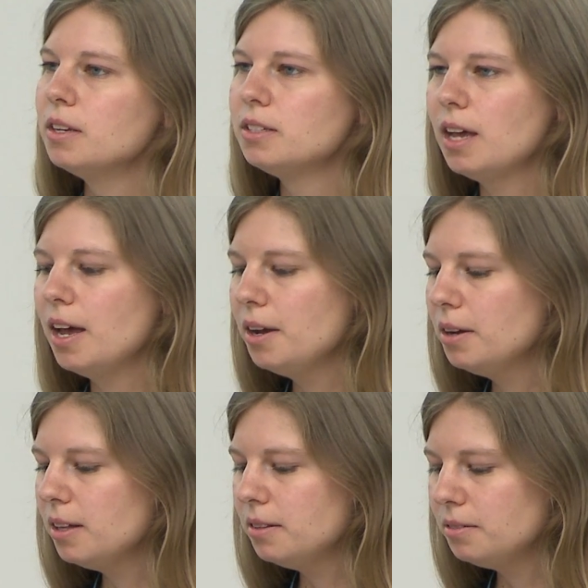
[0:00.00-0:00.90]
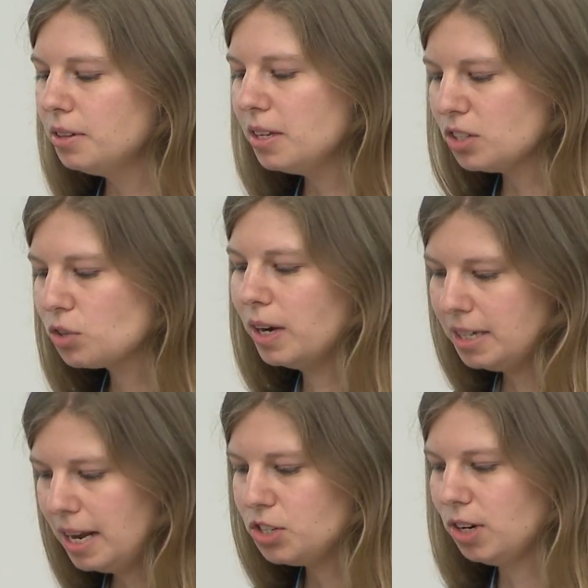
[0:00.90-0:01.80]
So this is quite
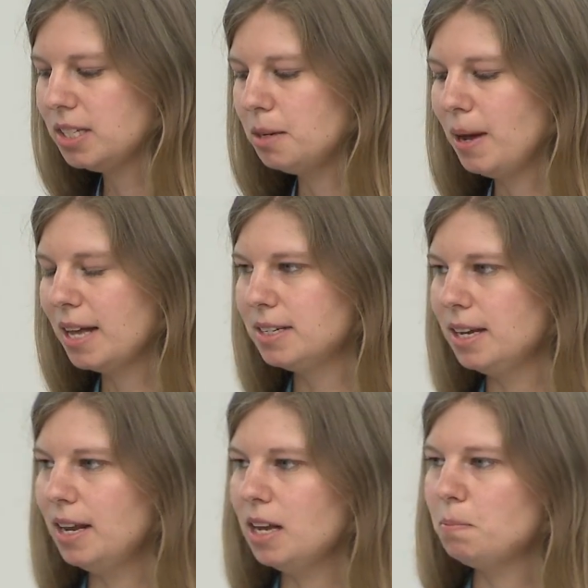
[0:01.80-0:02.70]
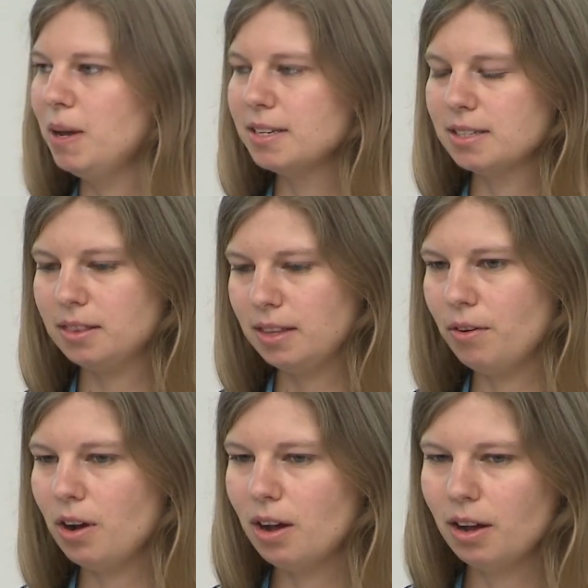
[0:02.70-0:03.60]
an interesting pattern. It appears that
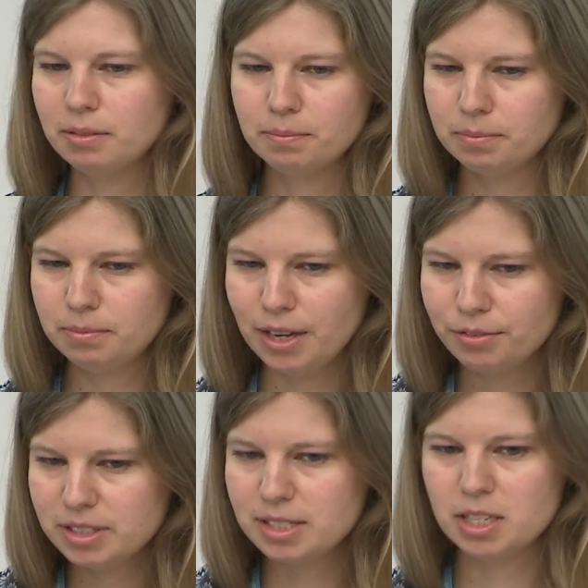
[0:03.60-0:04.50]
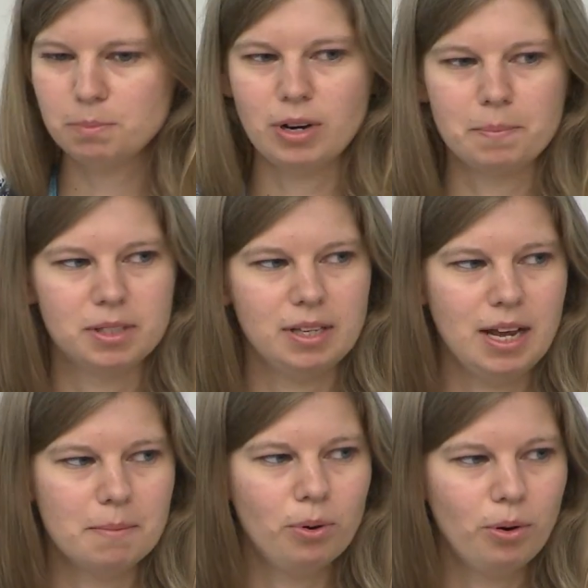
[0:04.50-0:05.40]
there are differences in perhaps
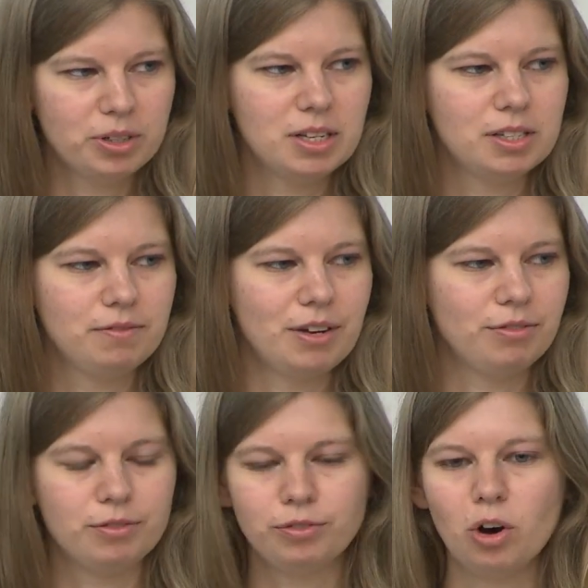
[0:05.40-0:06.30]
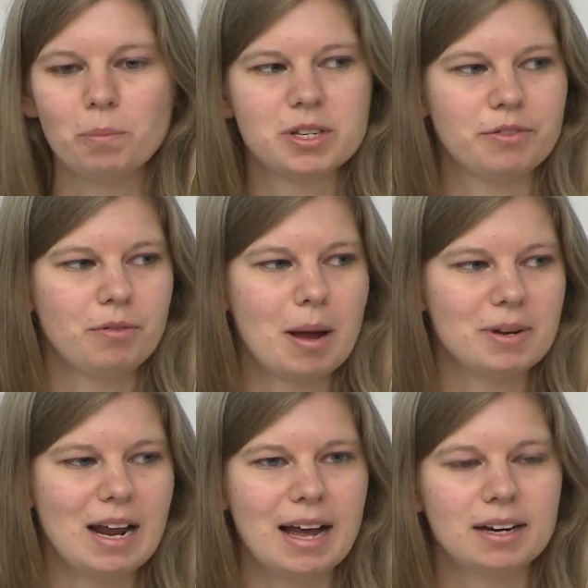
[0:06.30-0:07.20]
the importance of different forms of
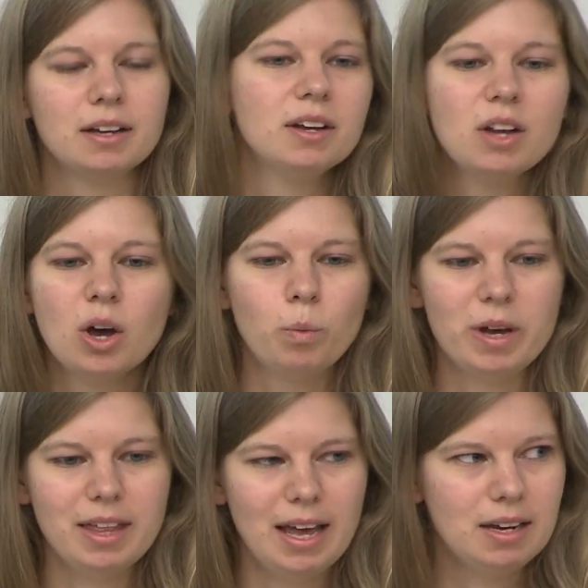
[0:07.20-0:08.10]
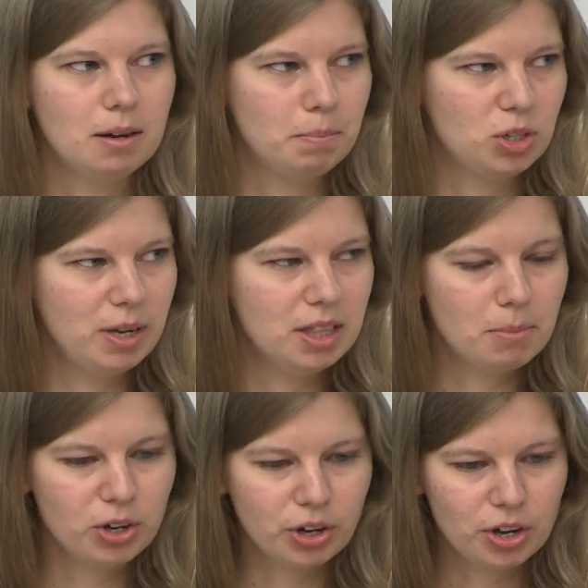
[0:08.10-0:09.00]
arabinan within between the
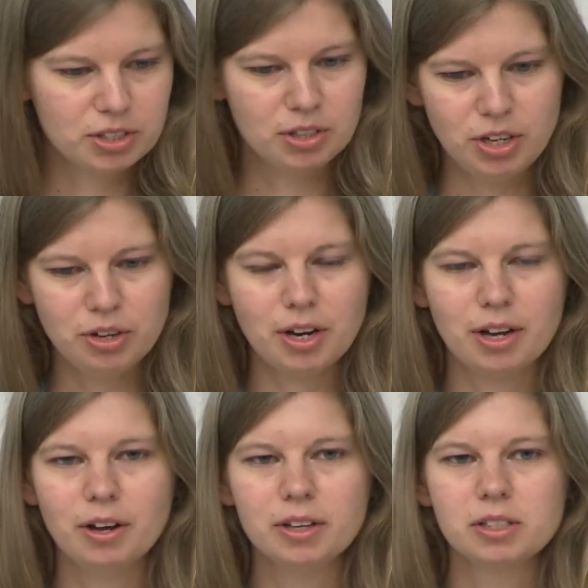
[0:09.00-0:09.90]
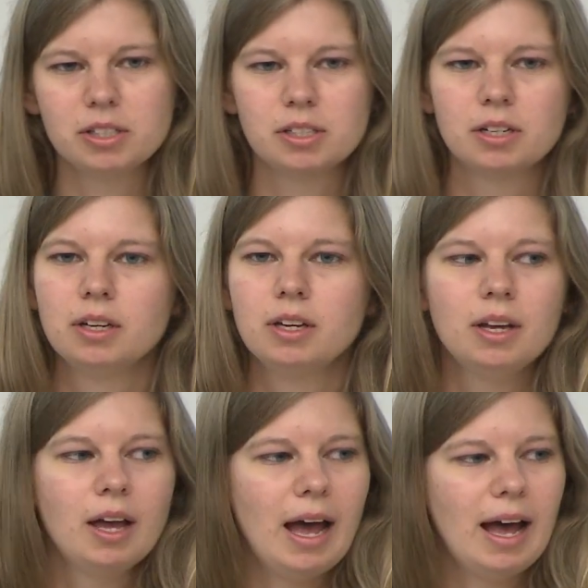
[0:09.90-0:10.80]
monocots and the eudicots.
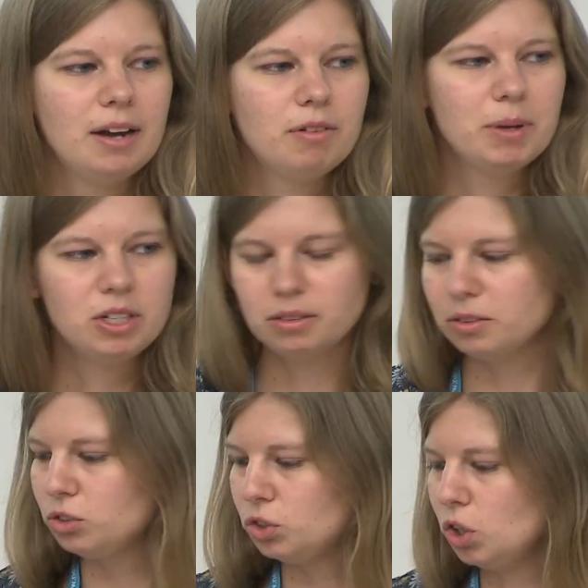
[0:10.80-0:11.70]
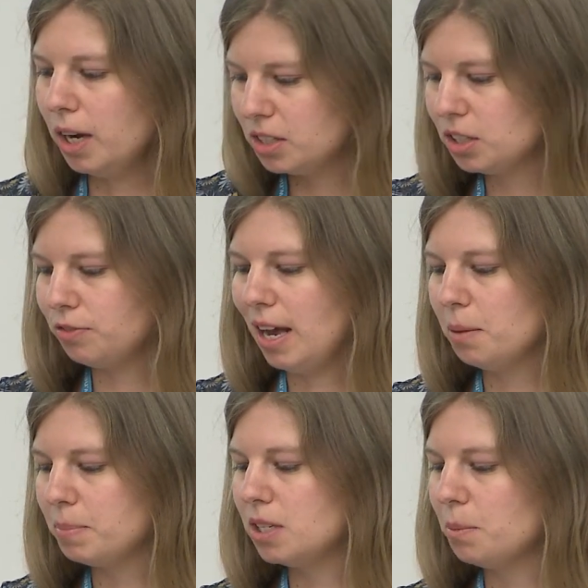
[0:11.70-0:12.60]
And we've been trying to
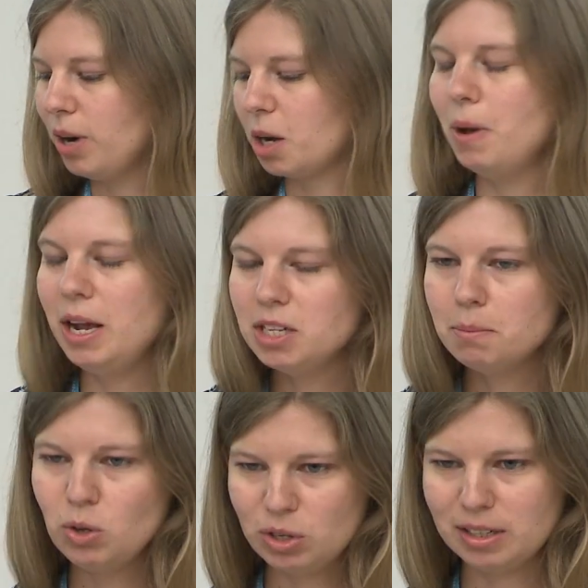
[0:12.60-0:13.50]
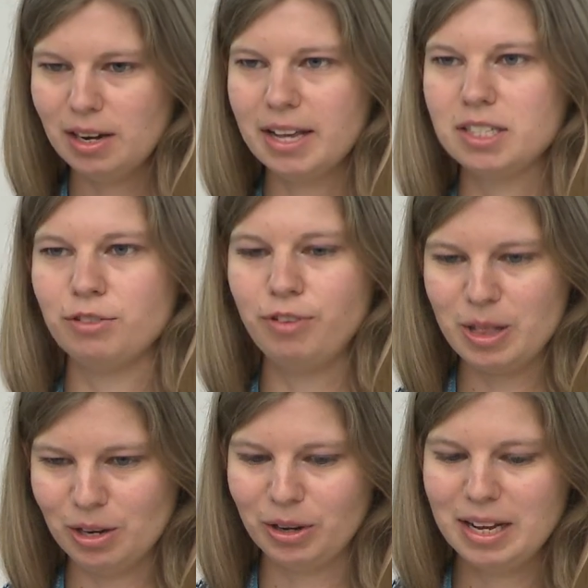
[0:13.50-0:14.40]
develop some Brachypodium mutant lines to
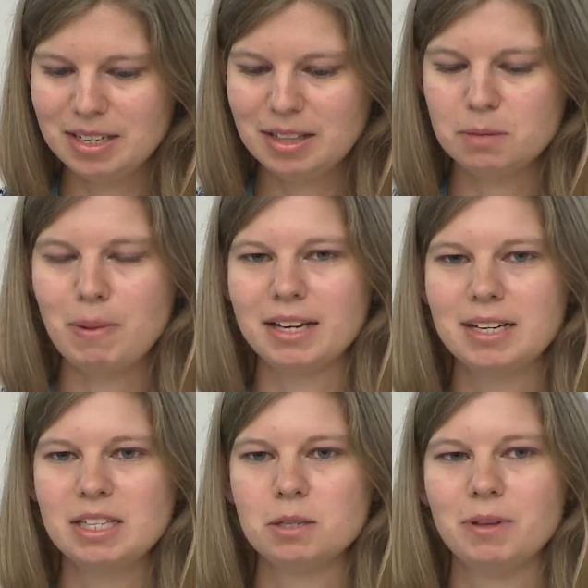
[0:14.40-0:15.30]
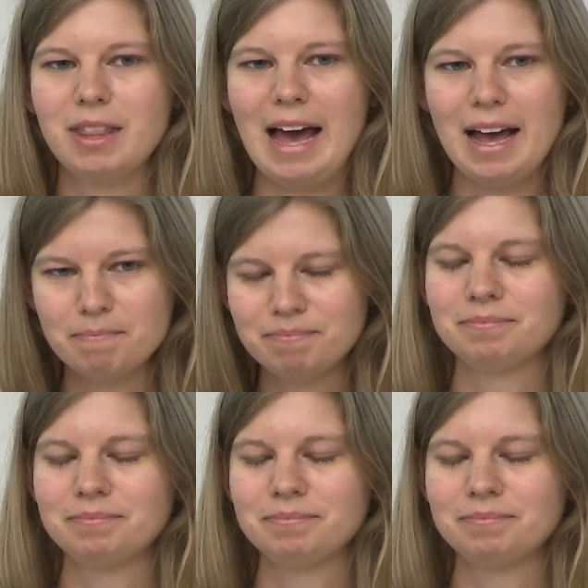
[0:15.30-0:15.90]
further look into these patterns, but they're